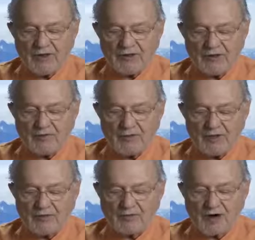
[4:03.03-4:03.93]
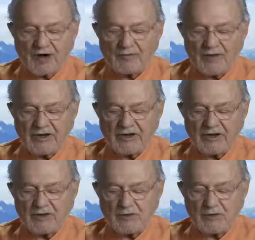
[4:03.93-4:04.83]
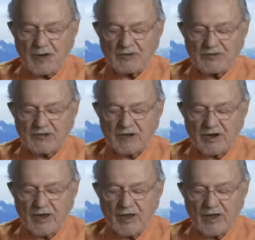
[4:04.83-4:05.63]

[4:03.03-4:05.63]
symbol of correct meditation posture,